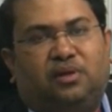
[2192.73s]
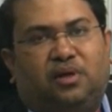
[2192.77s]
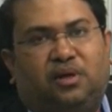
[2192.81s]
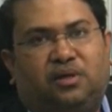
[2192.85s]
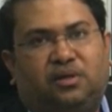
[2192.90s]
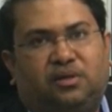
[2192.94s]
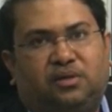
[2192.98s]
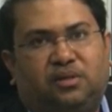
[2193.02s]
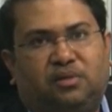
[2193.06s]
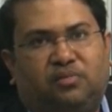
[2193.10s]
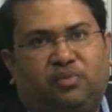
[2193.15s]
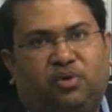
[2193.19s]

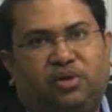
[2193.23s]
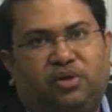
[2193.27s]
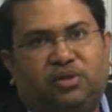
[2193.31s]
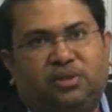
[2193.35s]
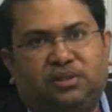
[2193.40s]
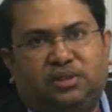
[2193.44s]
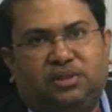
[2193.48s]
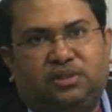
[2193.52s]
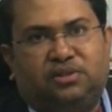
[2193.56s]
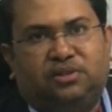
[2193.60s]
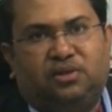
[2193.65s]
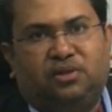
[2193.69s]
under the model
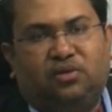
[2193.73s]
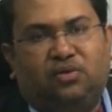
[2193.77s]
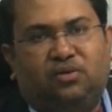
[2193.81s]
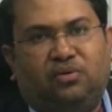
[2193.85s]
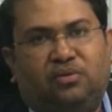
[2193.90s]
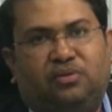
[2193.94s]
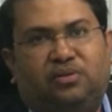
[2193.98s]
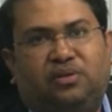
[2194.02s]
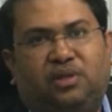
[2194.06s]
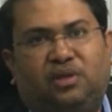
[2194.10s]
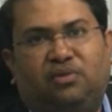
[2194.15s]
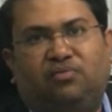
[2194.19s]
GST law,
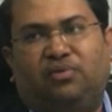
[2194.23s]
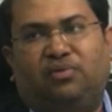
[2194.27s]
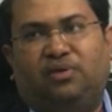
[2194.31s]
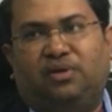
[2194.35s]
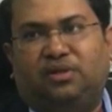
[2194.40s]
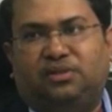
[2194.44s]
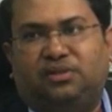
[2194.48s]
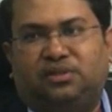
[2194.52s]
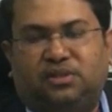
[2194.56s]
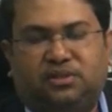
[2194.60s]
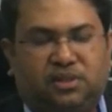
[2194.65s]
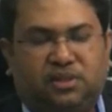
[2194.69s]
then we will
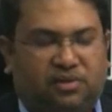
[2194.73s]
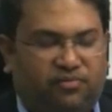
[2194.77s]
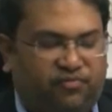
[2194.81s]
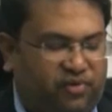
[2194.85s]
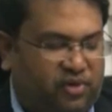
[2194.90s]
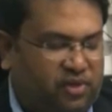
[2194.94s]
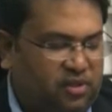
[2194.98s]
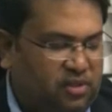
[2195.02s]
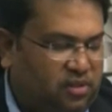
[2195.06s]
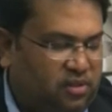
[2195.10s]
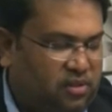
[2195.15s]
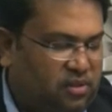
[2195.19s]
discuss it
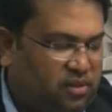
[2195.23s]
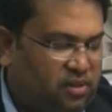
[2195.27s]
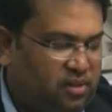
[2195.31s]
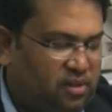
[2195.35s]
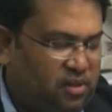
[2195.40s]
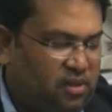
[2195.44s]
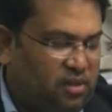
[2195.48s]
further.